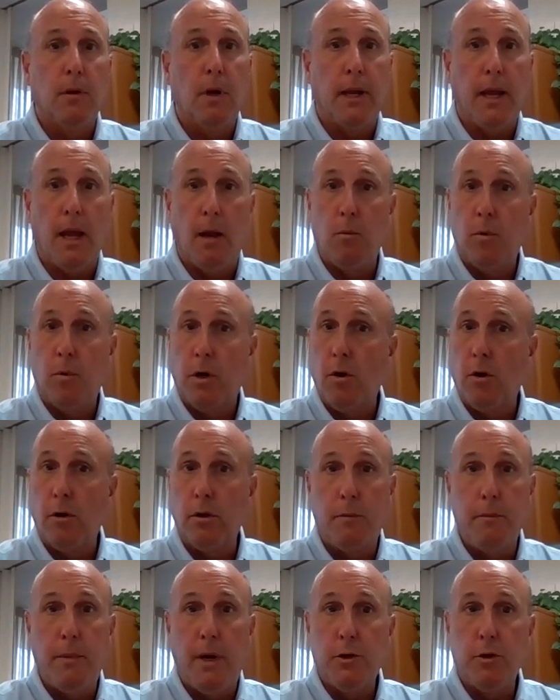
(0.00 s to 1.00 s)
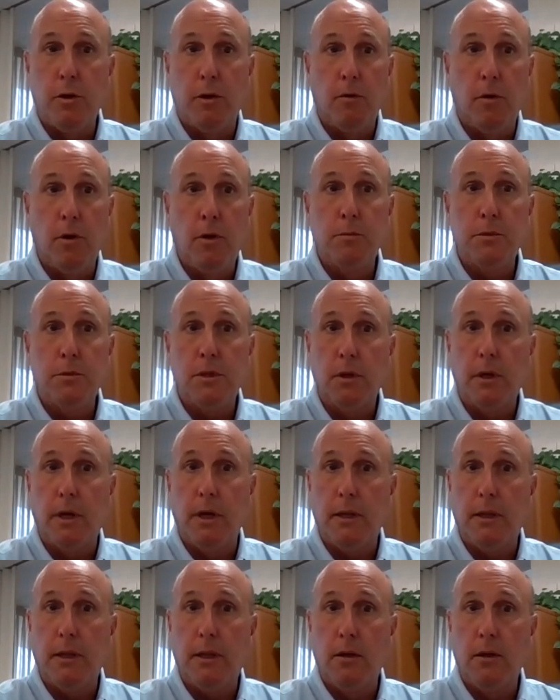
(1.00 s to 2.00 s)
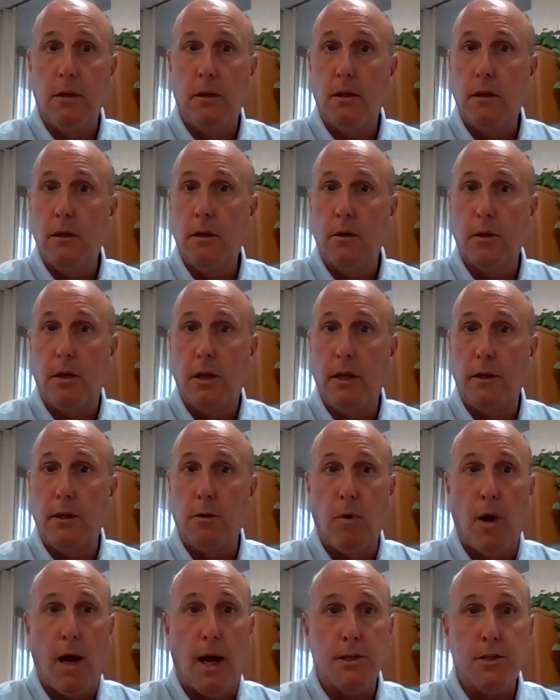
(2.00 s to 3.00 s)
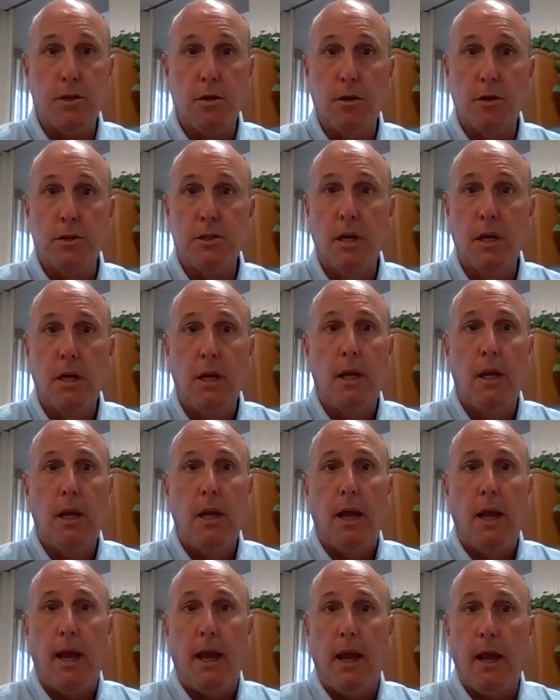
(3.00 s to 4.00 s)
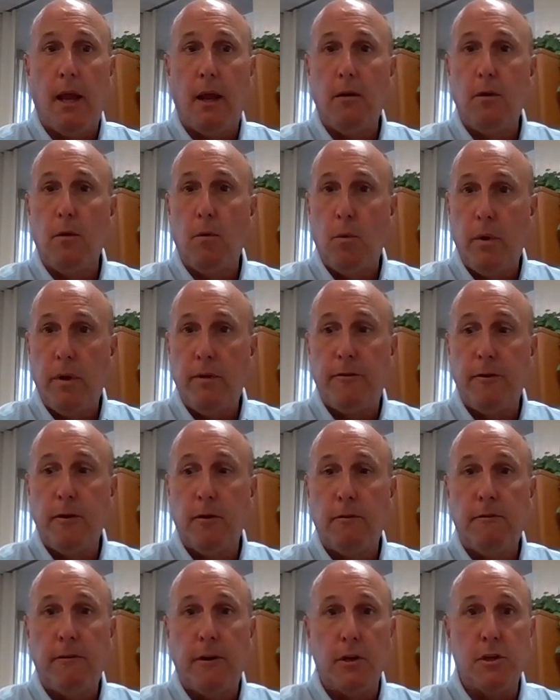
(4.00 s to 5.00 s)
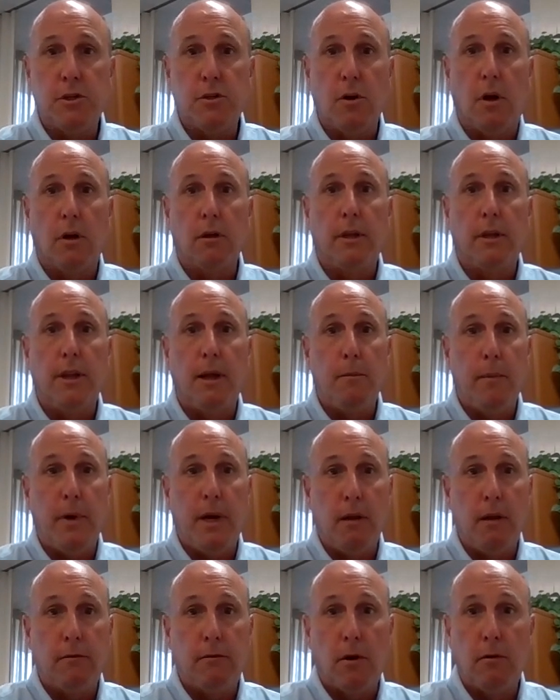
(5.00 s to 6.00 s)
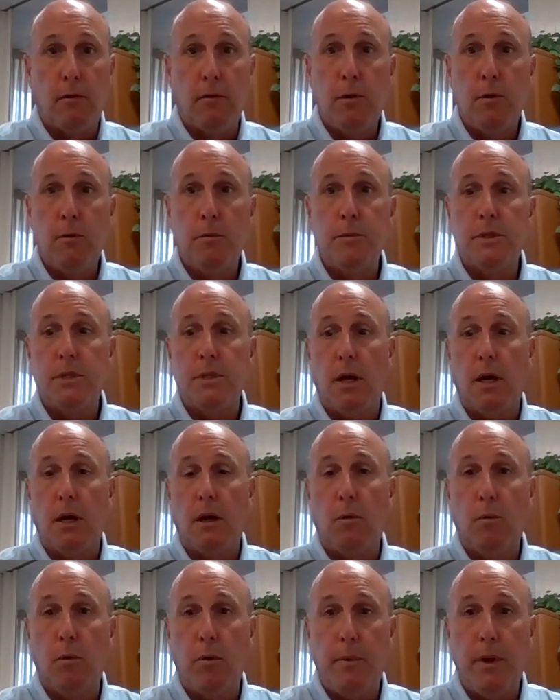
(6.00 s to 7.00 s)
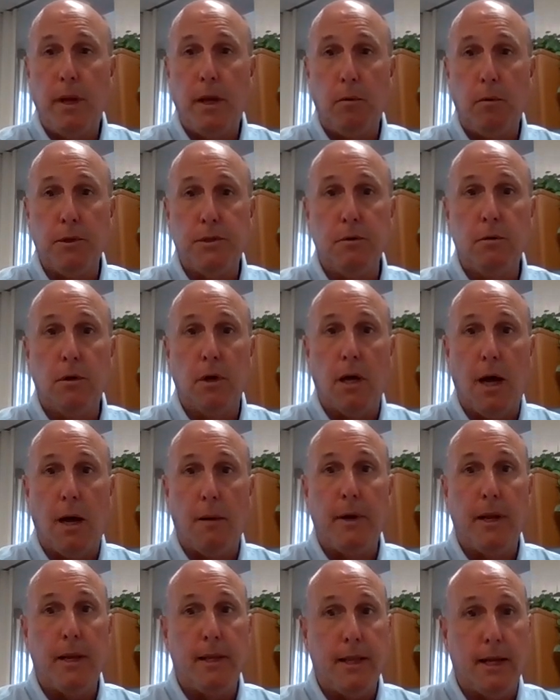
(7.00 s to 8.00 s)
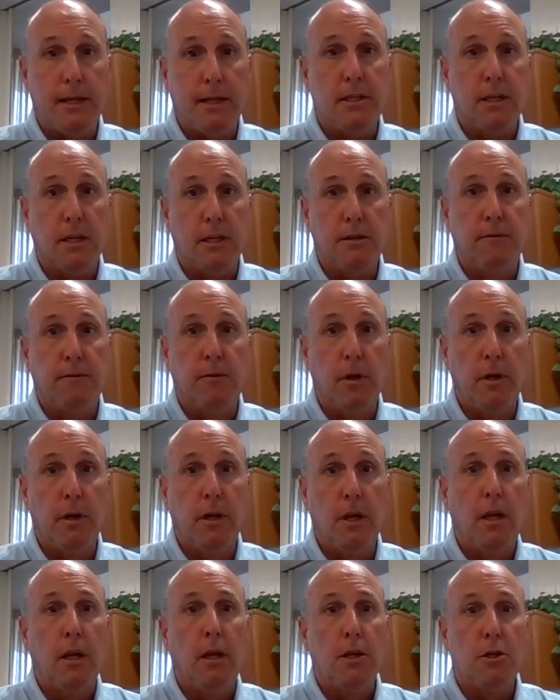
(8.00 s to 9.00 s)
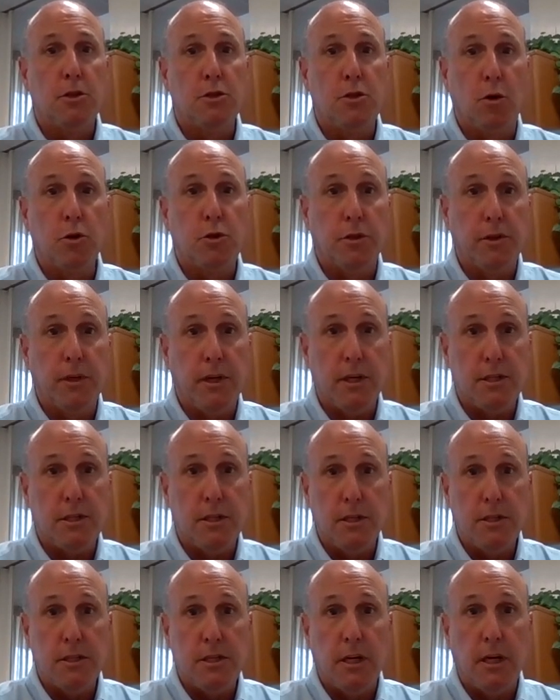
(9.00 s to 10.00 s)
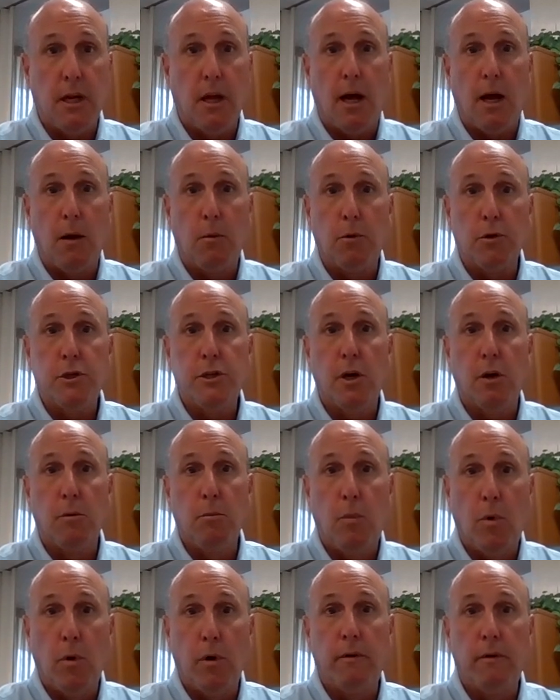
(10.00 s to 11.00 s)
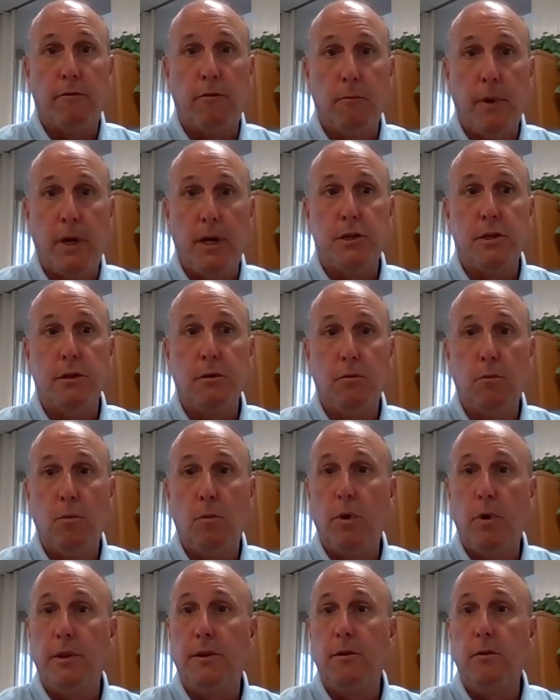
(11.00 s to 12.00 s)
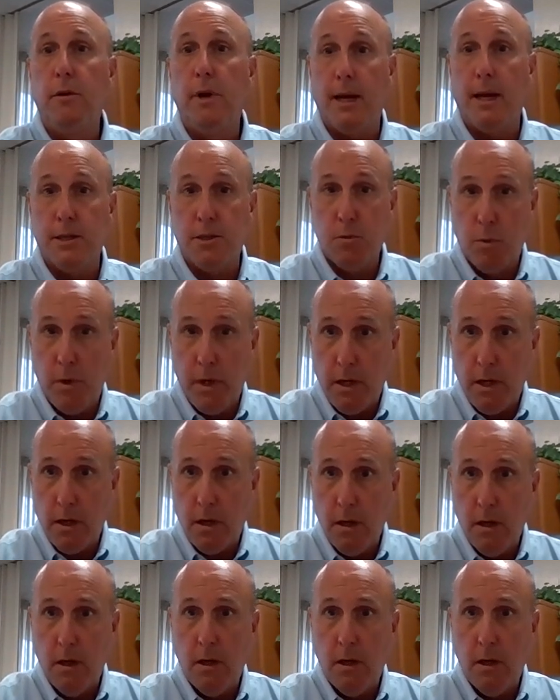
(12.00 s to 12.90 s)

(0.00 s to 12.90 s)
Again, we're currently measuring rooms, looking at the rosters, and we feel very strongly that many of our rooms would be able to accommodate that 6-foot social distancing. I will share more information with you next week